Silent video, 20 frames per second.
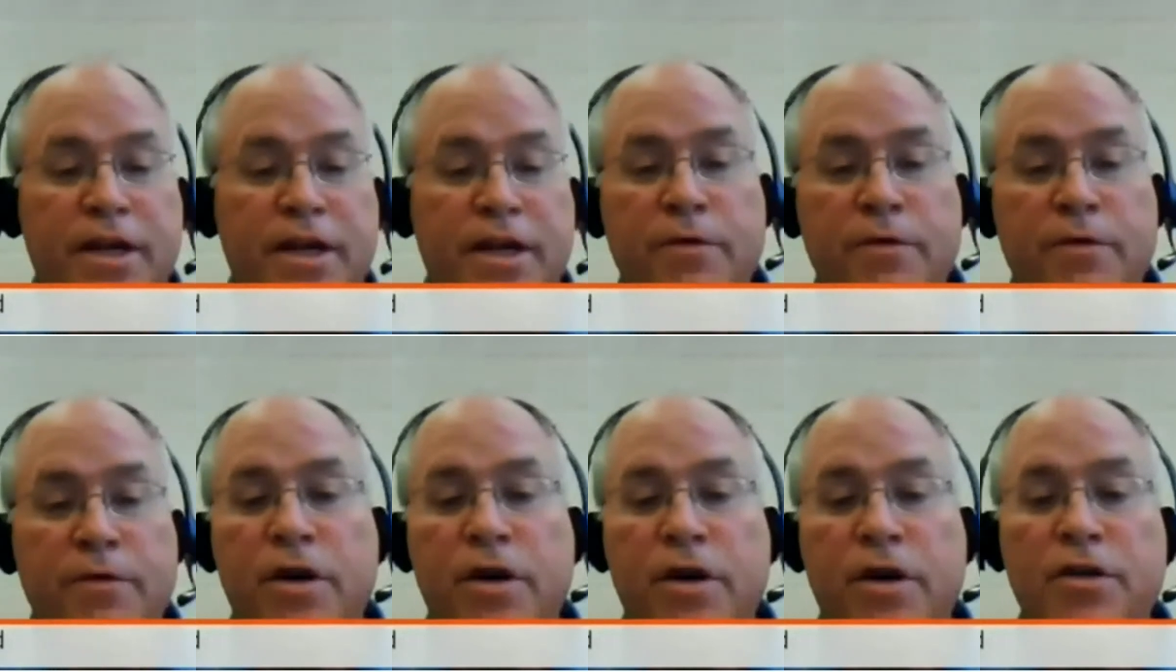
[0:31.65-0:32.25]
And
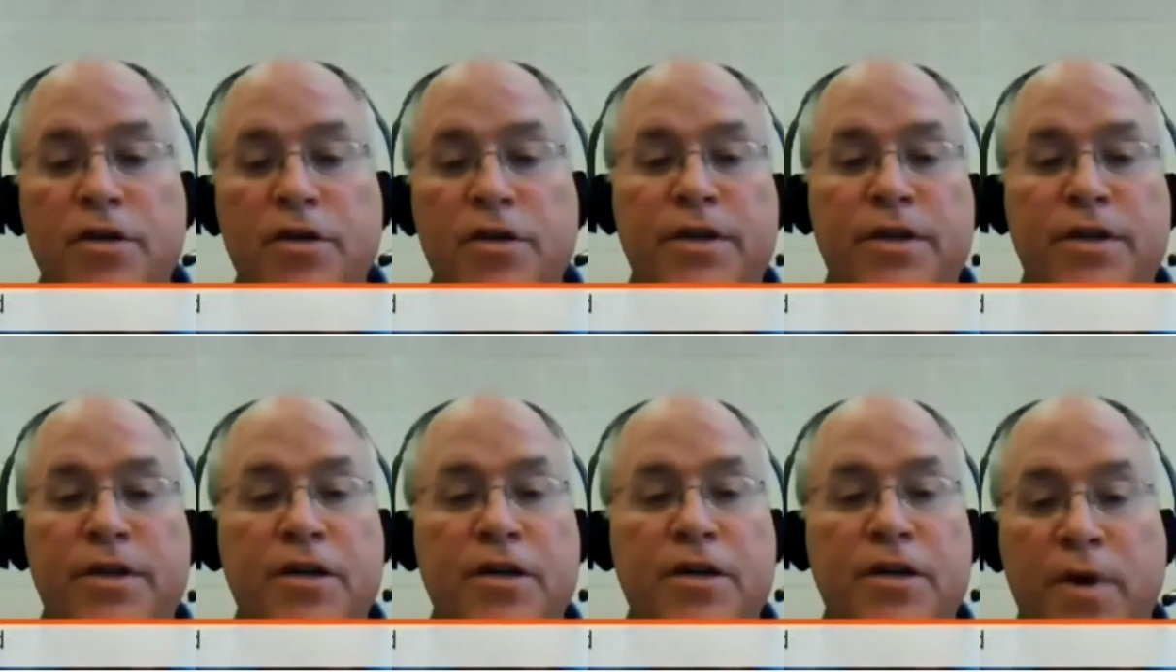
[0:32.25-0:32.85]
today we're
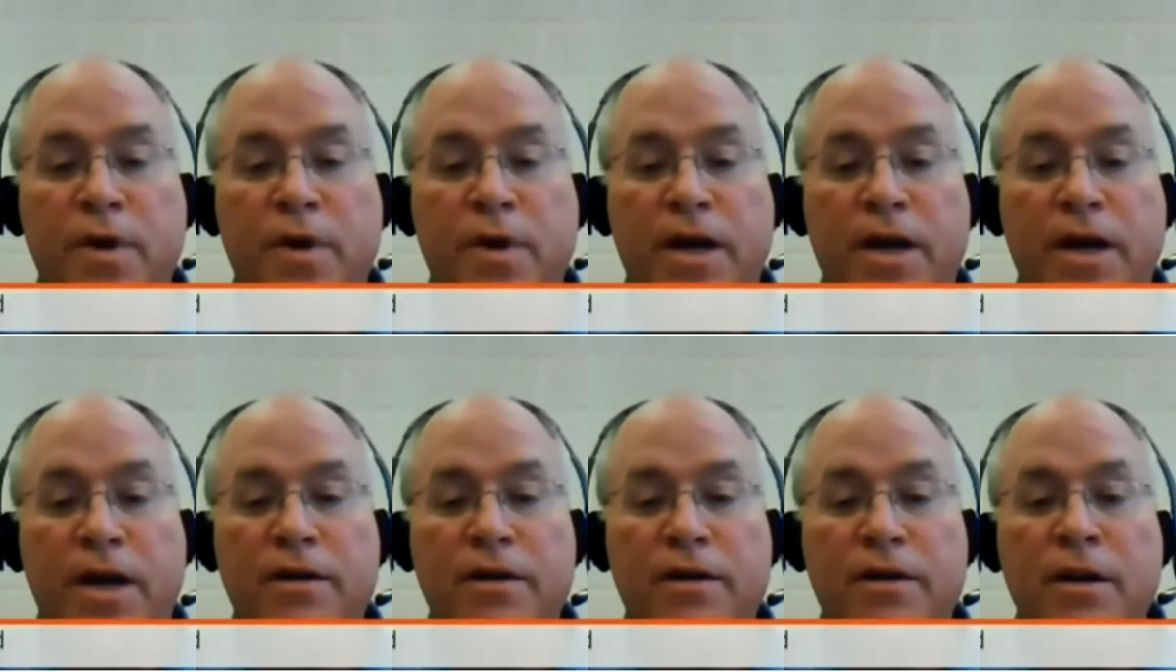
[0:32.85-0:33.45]
talking with Dr.
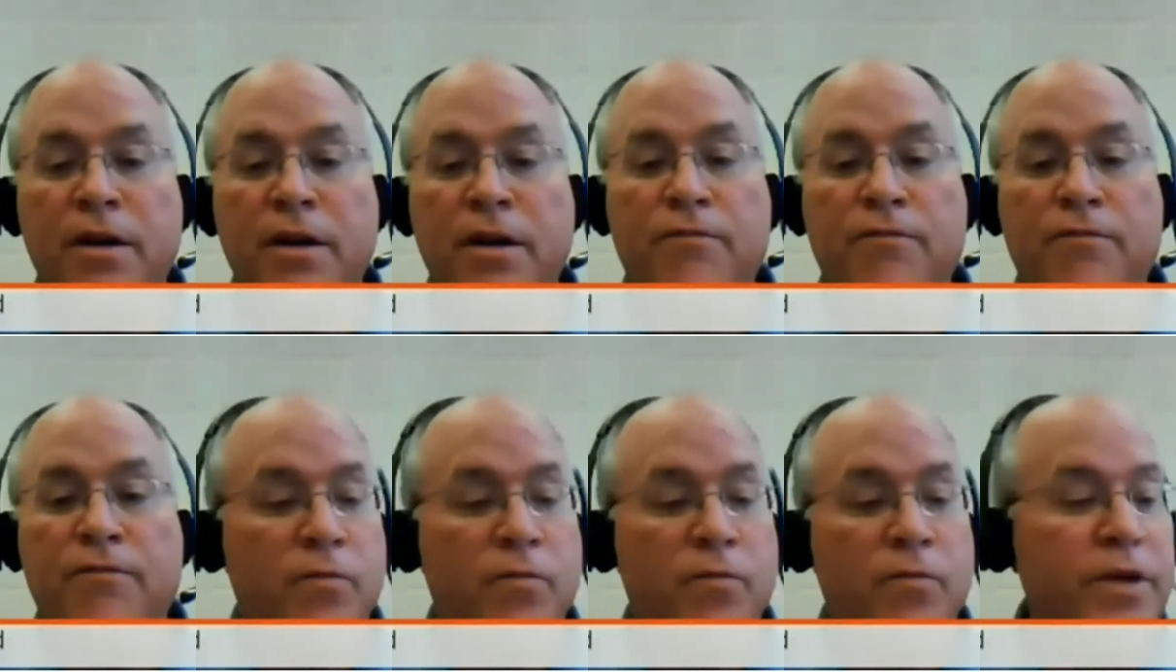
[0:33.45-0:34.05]
Wang
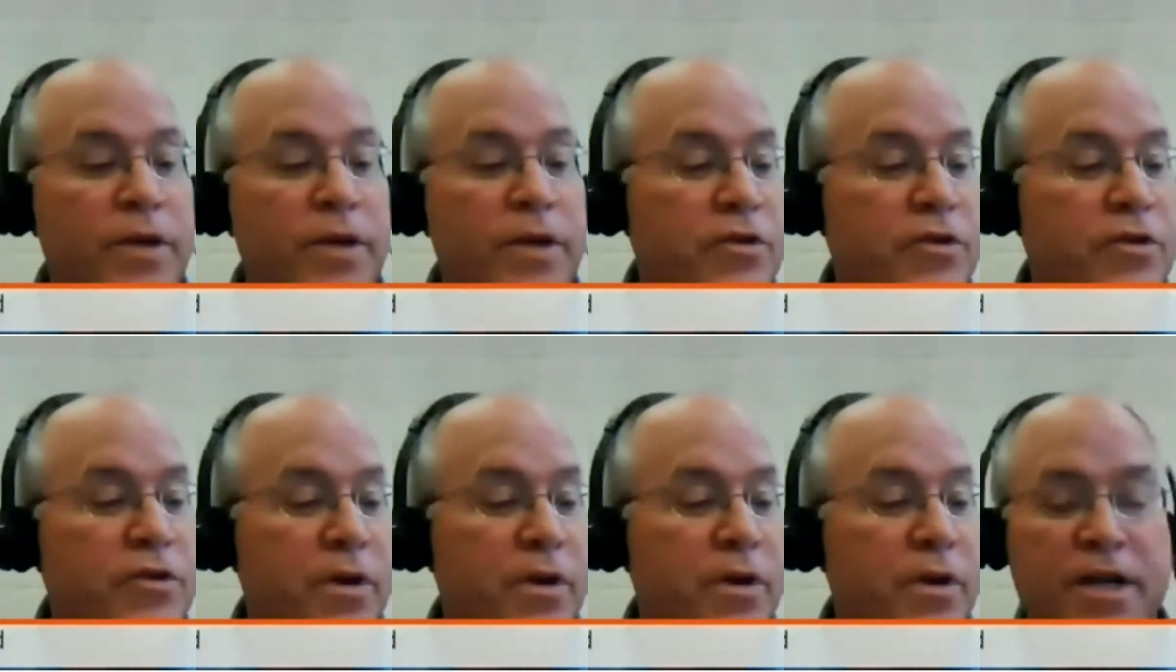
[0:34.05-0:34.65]
from
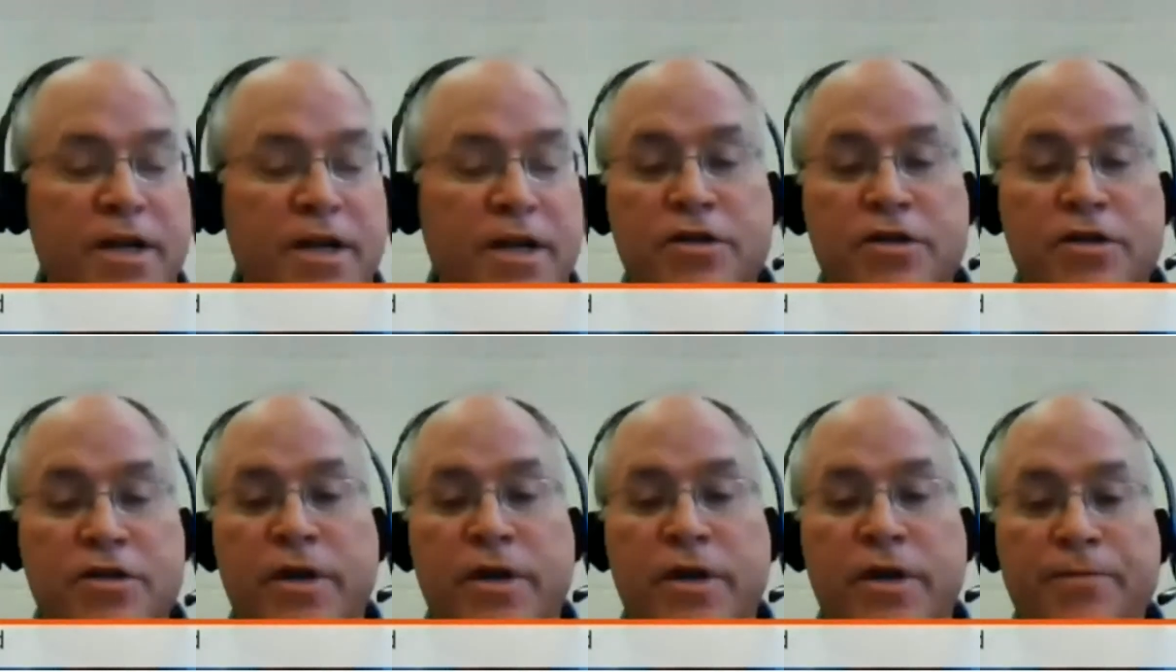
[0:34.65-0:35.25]
Whittier Square
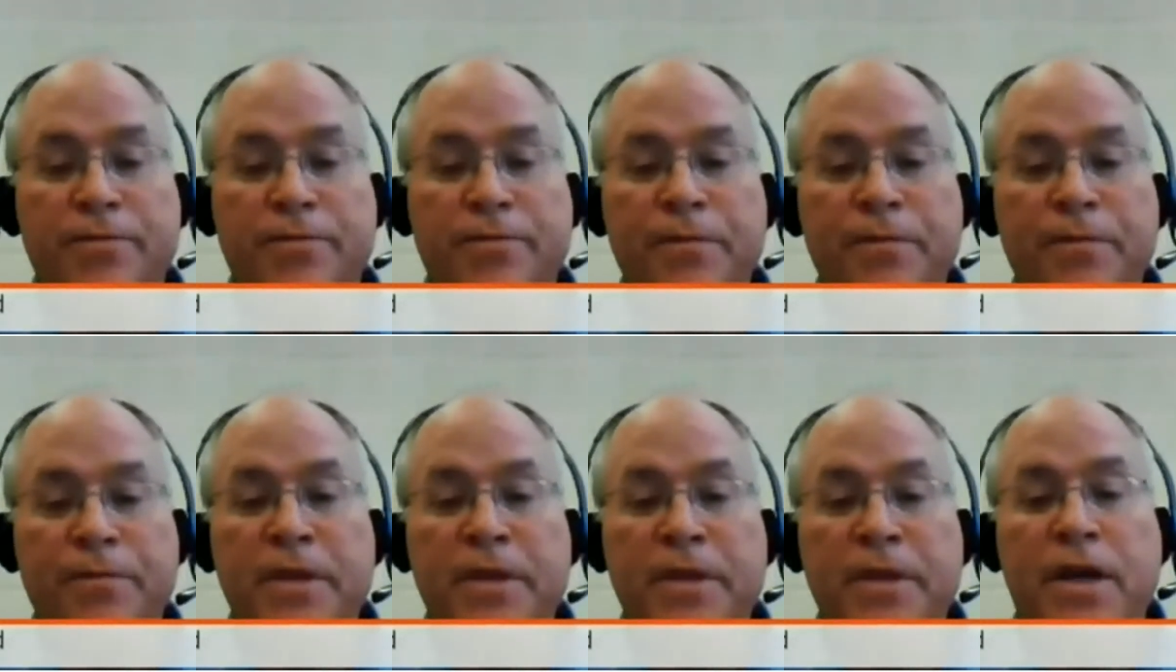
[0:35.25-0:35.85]
Dentistry,
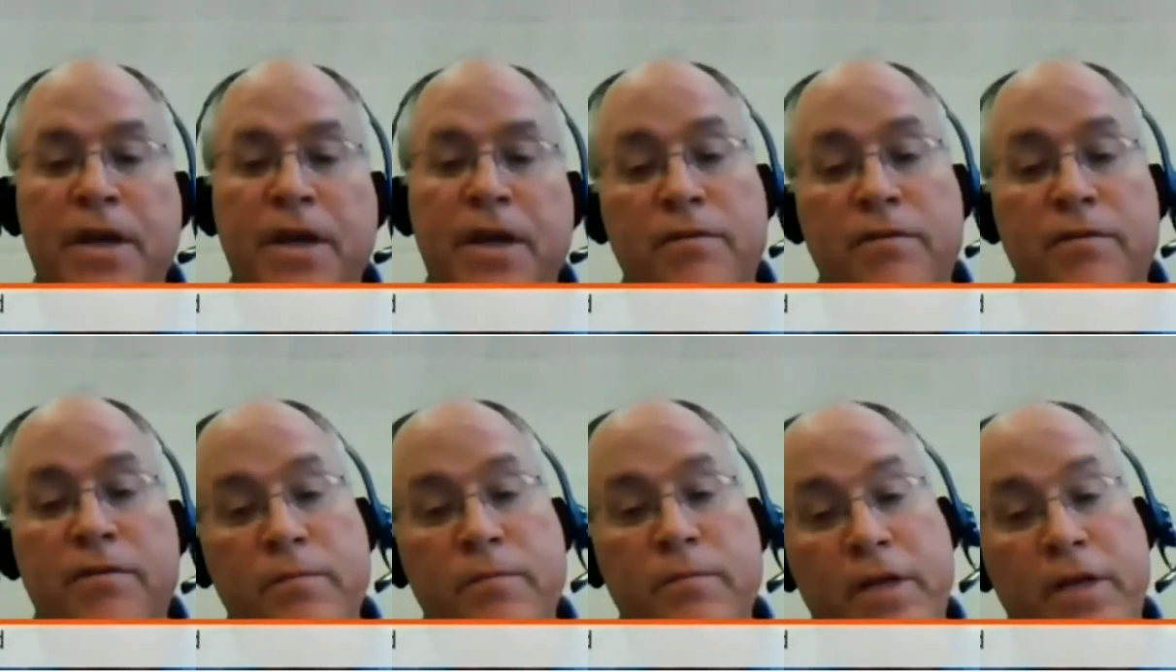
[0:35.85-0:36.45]

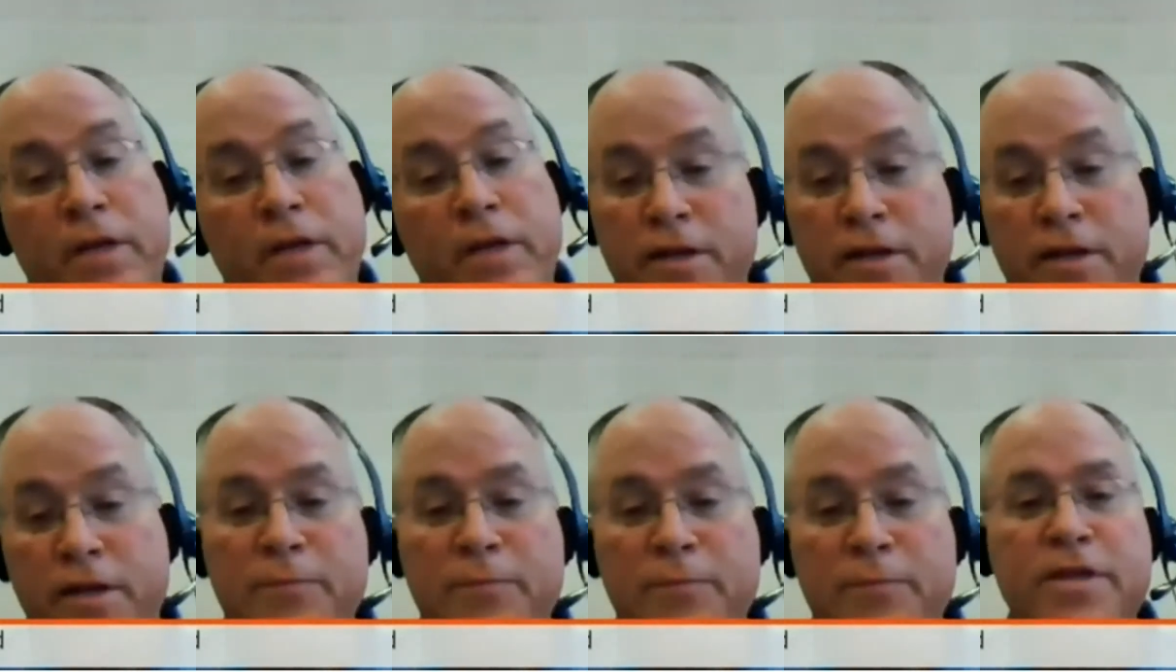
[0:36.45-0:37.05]
and
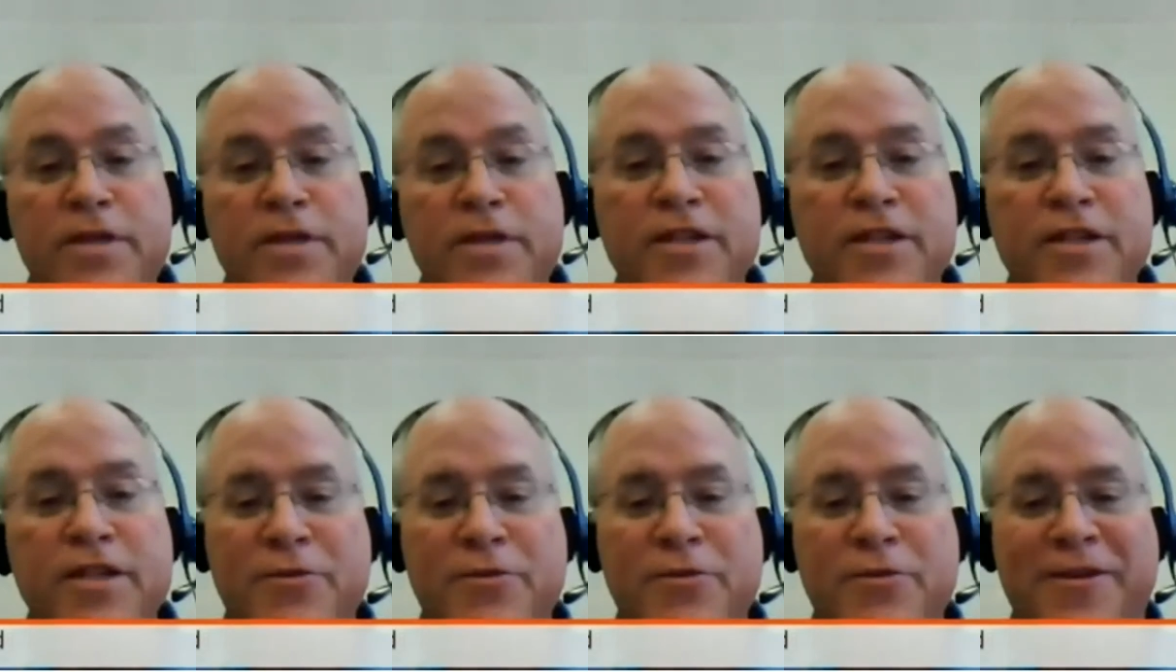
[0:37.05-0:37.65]
he's an expert in
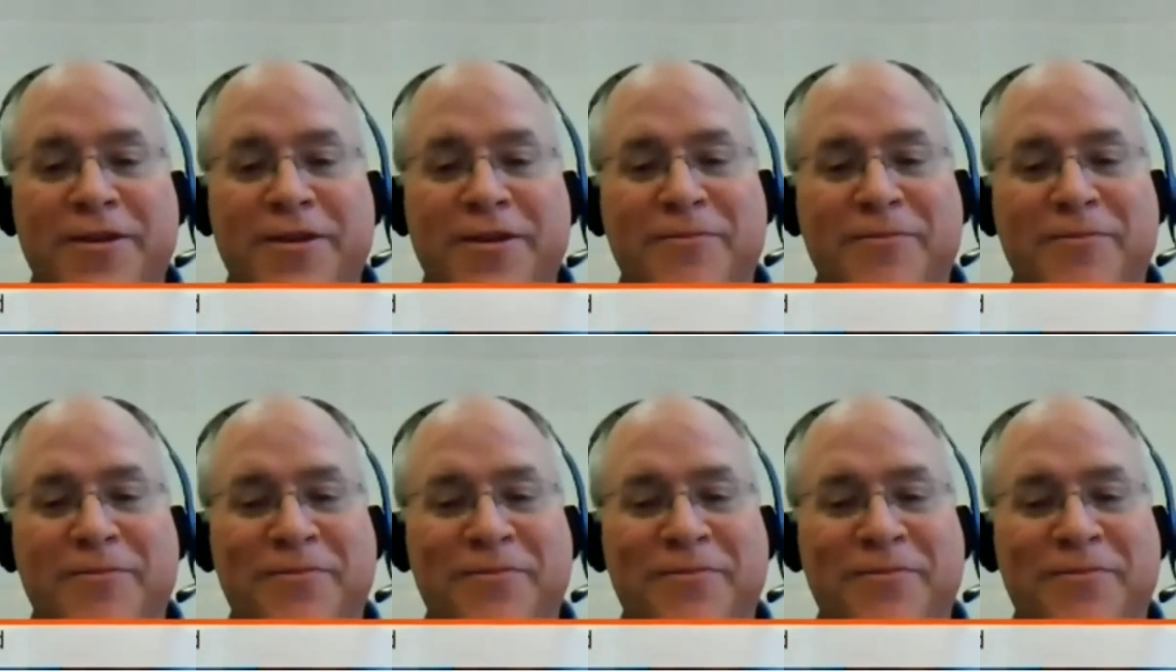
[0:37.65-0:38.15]
dentistry.